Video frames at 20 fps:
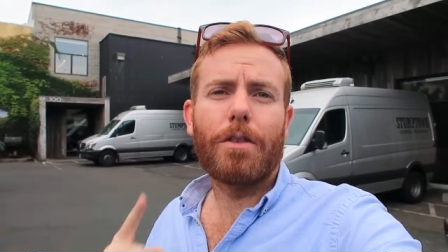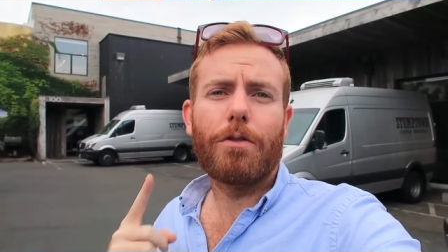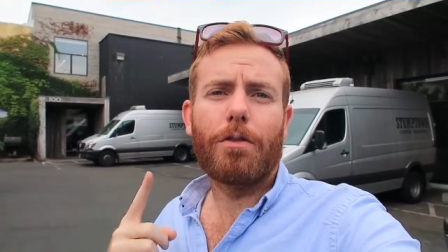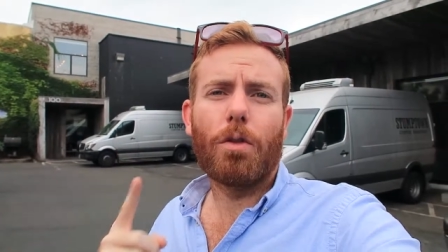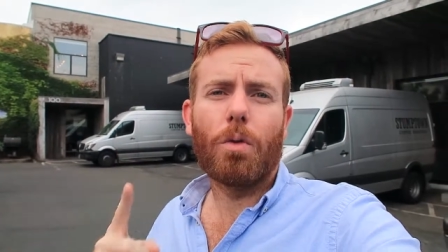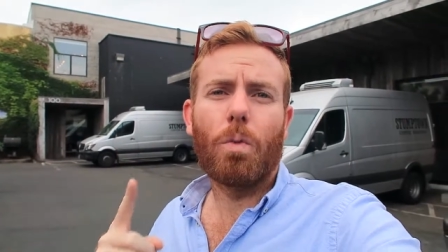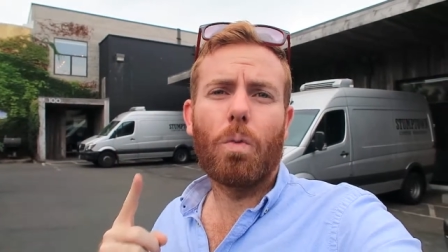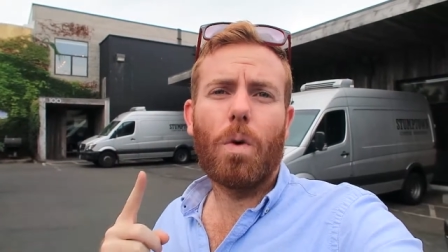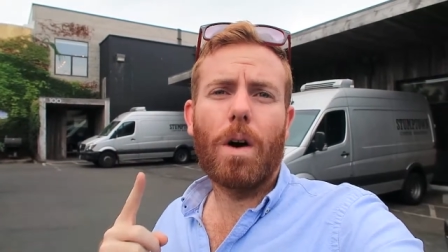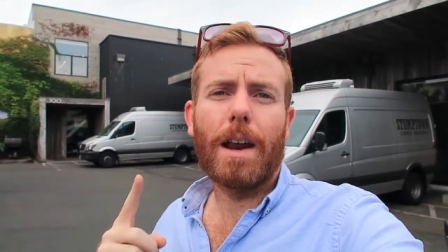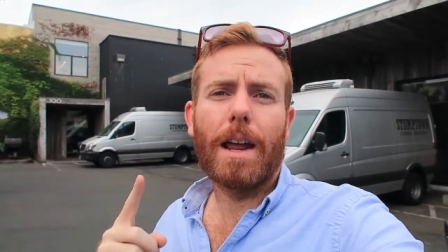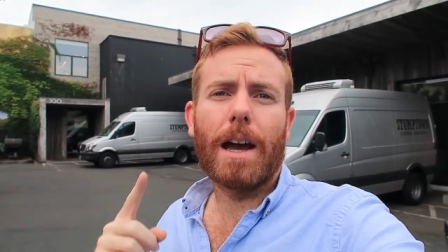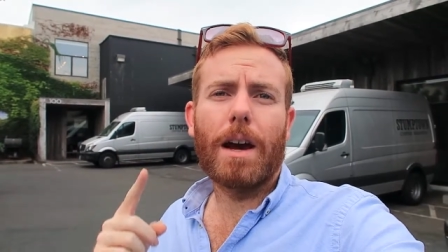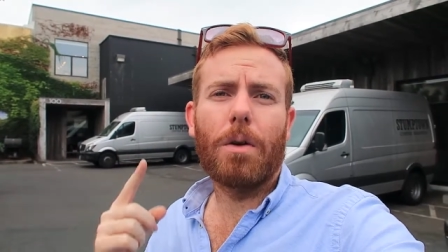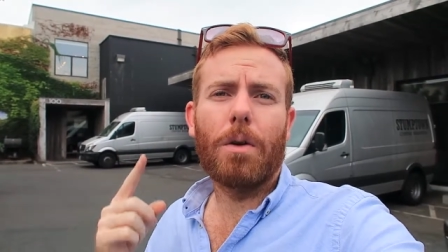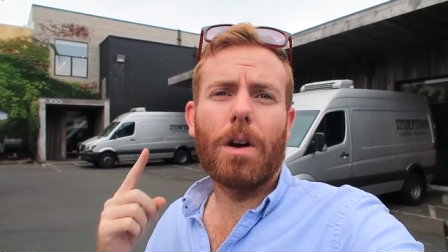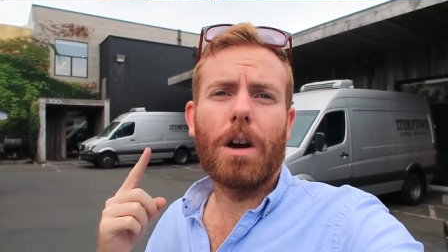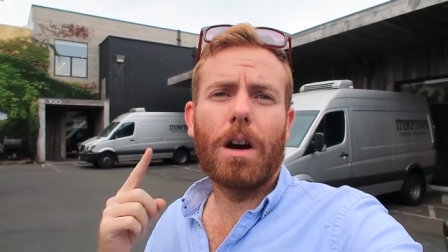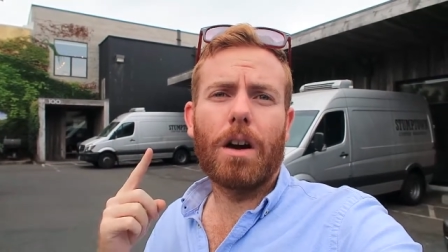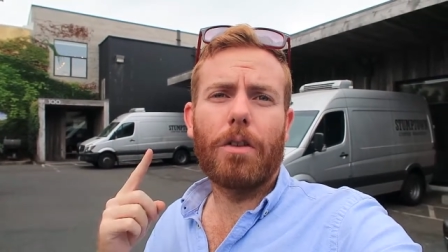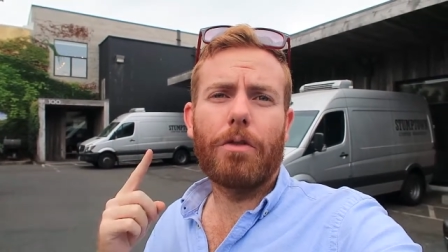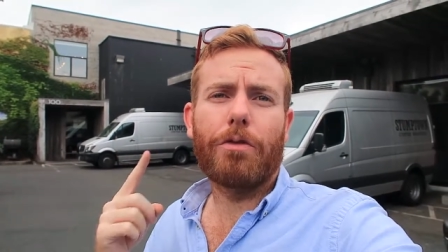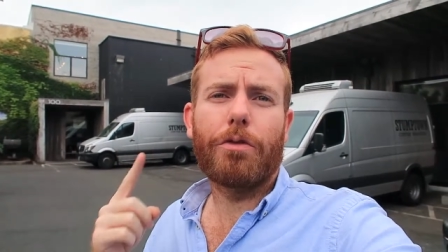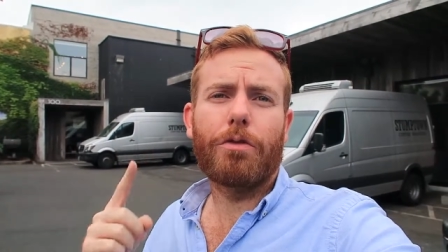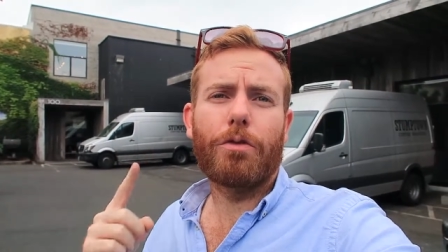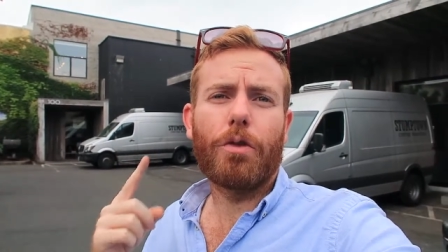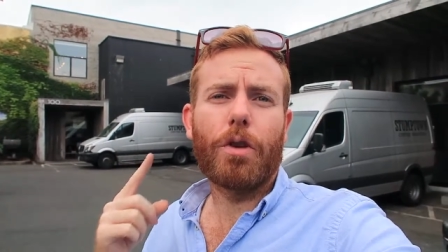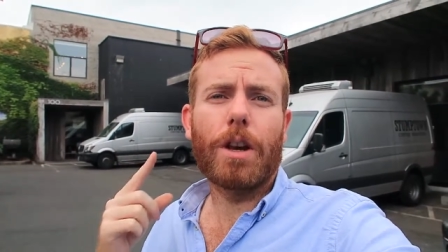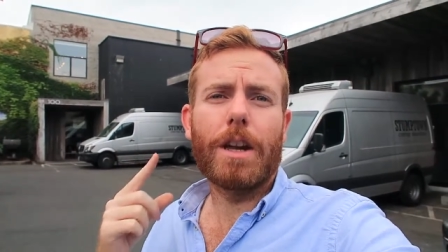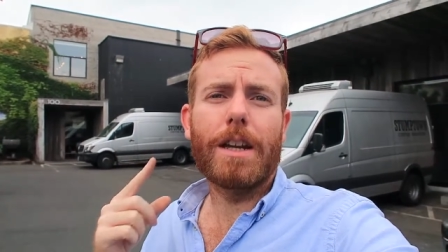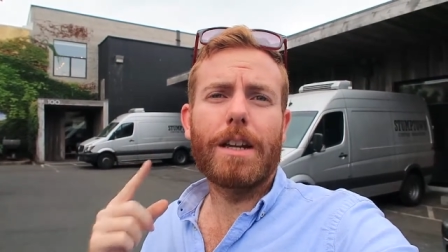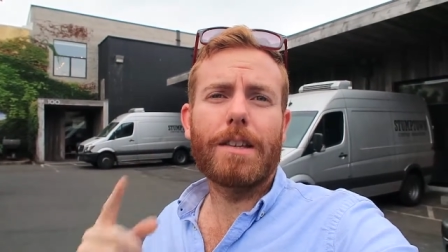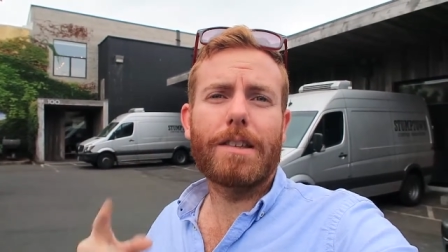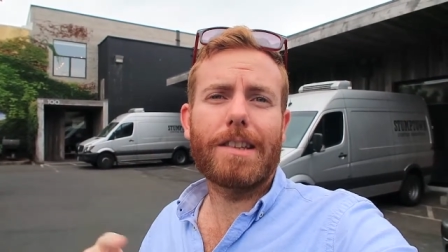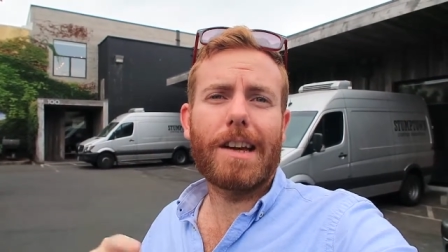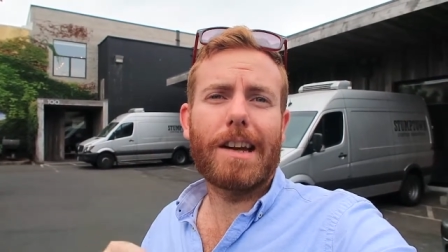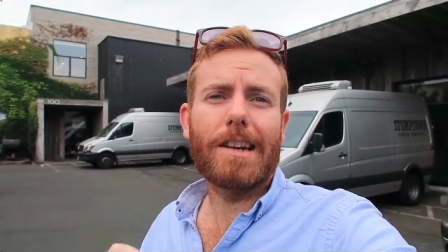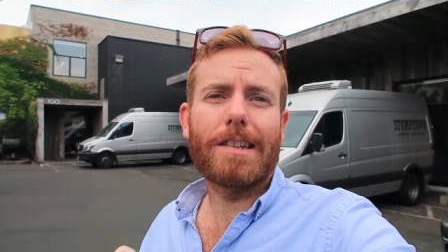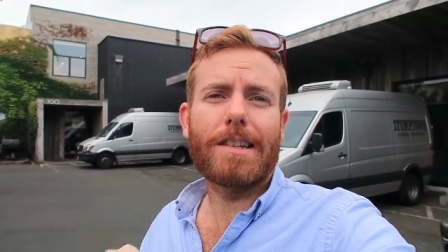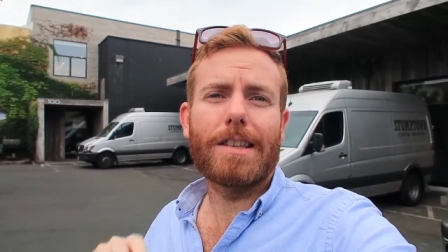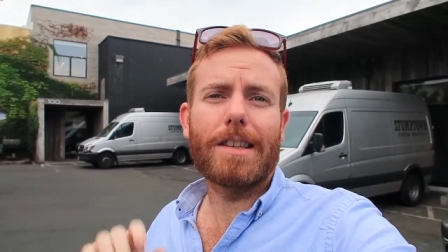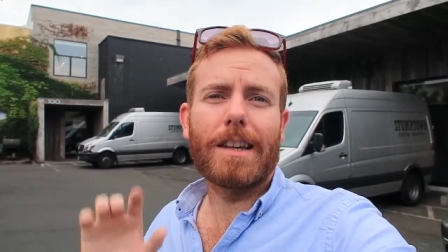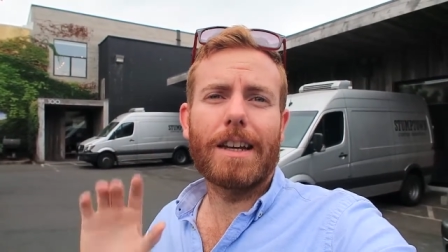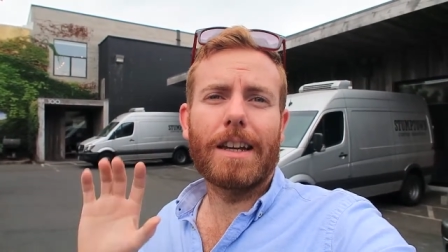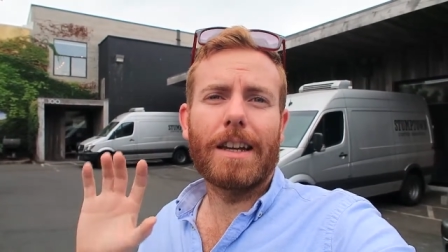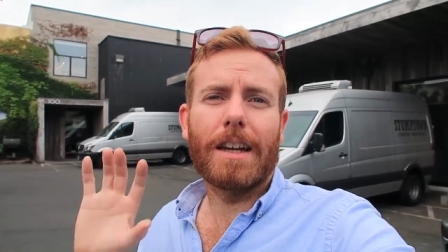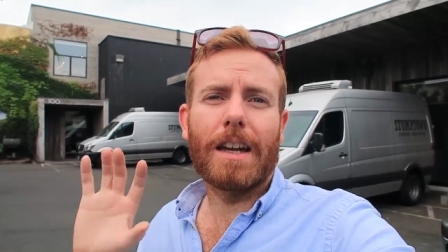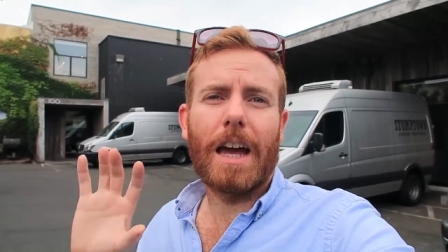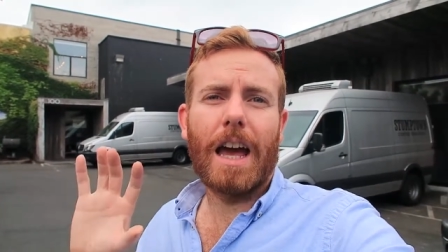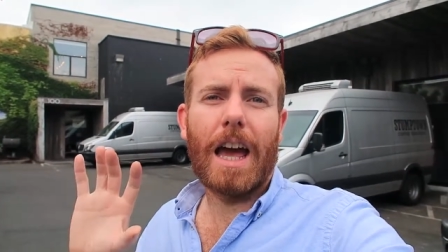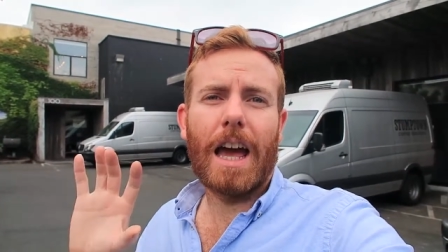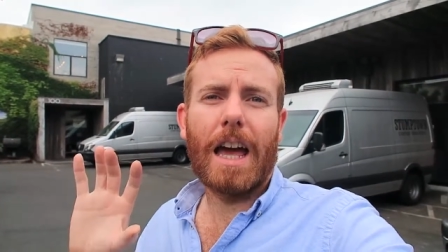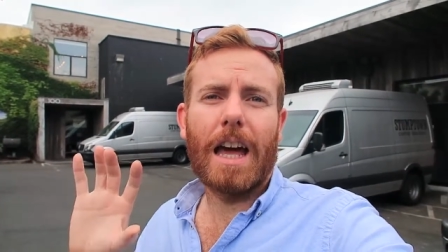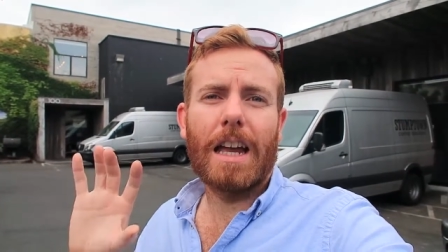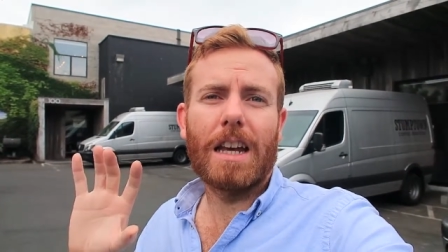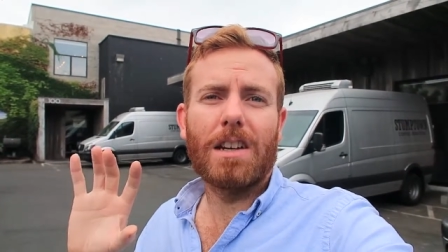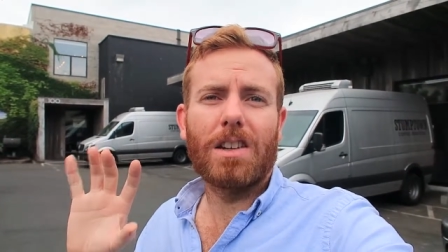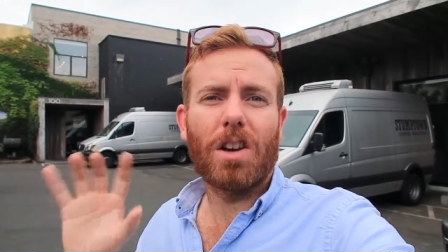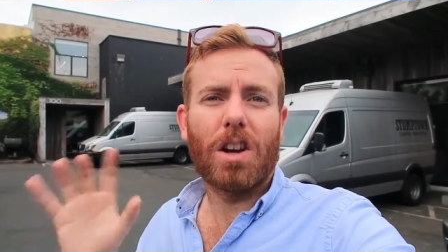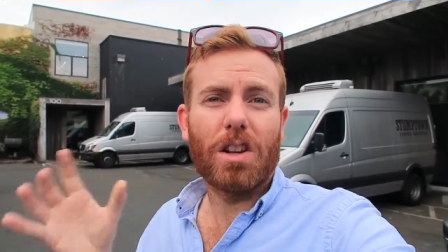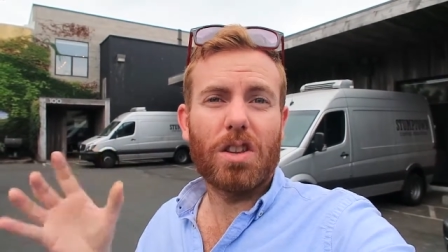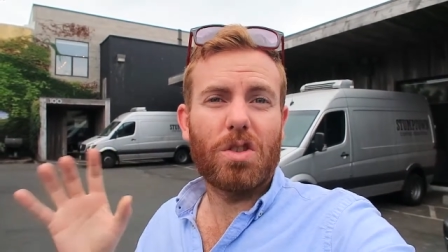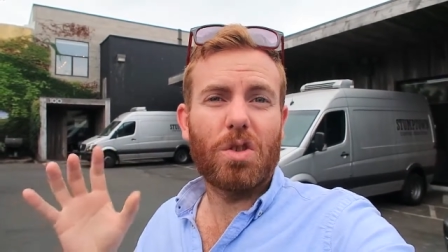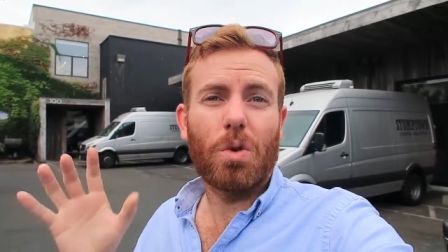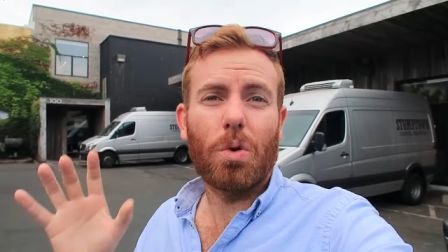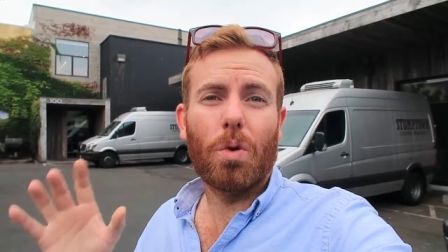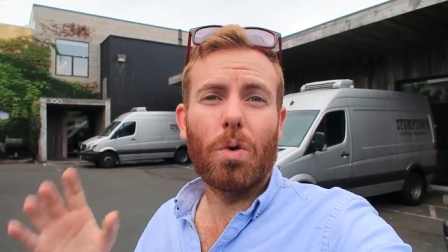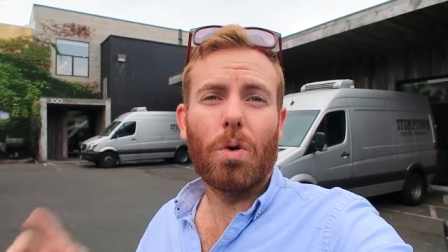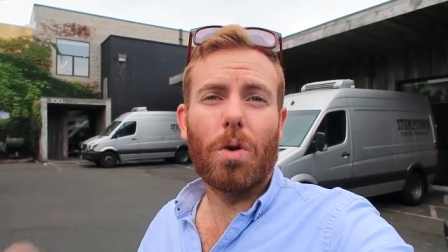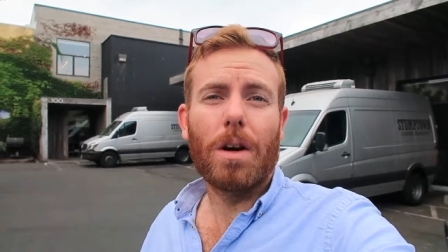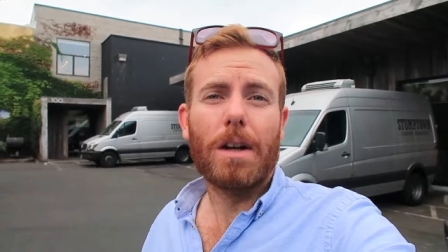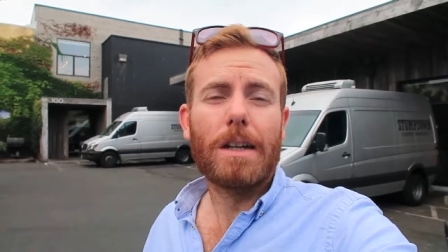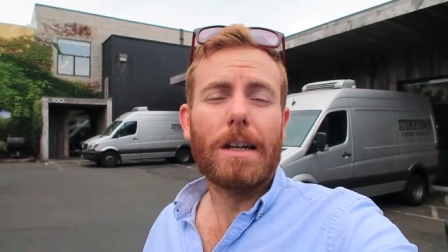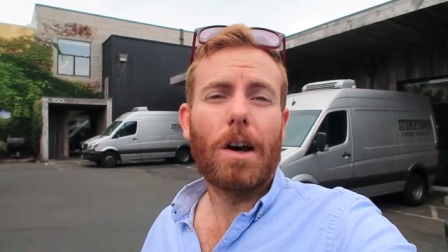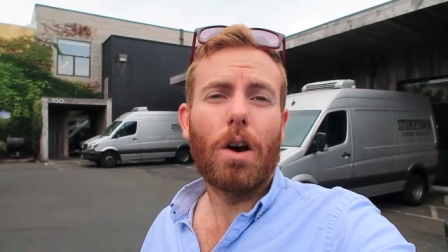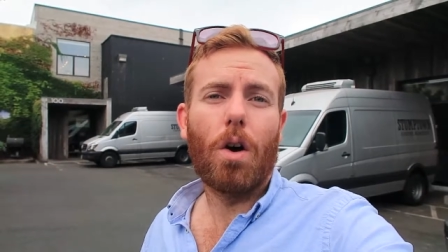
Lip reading: for a 1 hour free tasting and kind of tour